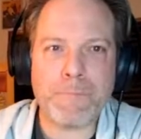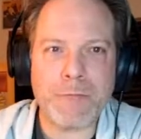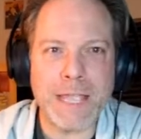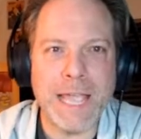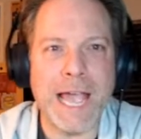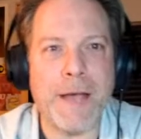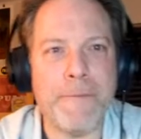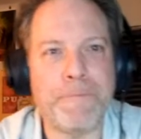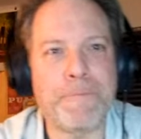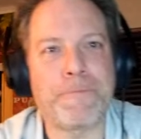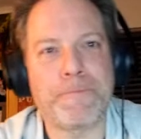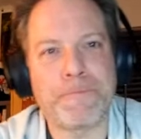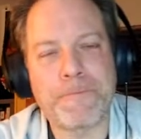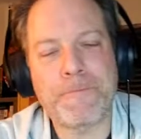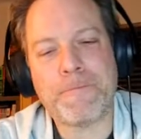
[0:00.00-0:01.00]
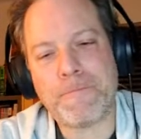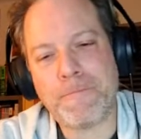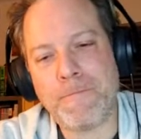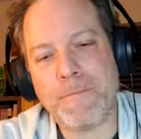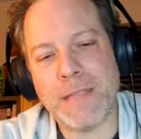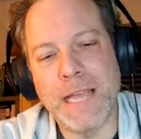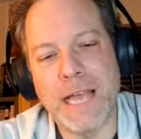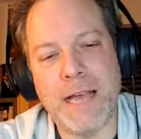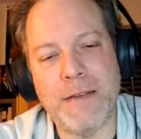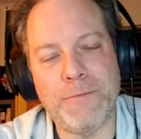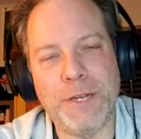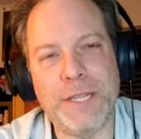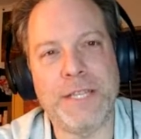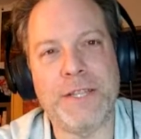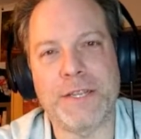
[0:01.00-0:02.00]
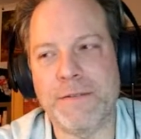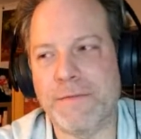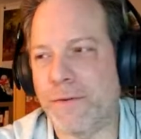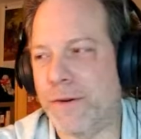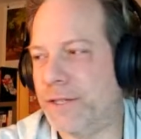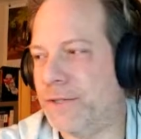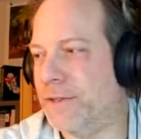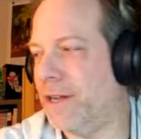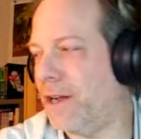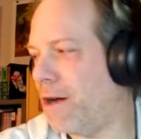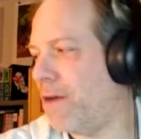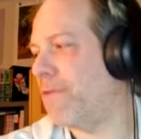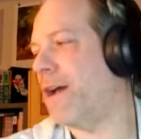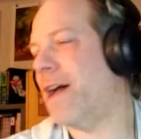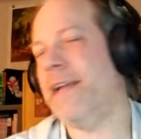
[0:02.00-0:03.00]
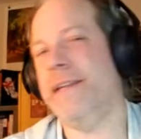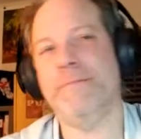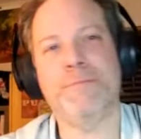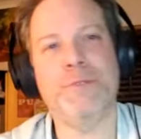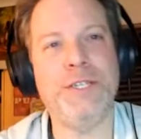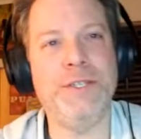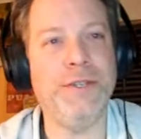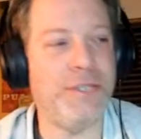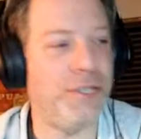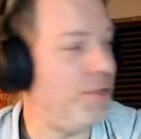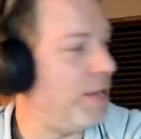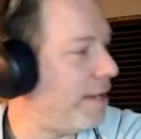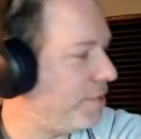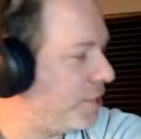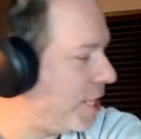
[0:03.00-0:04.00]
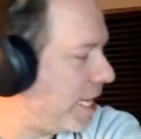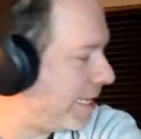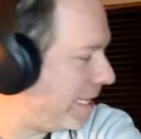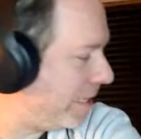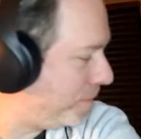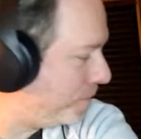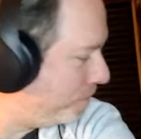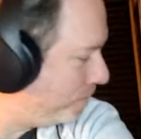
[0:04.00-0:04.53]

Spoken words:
Yeah, yeah, really looking forward to it. All right, what do you have a check in?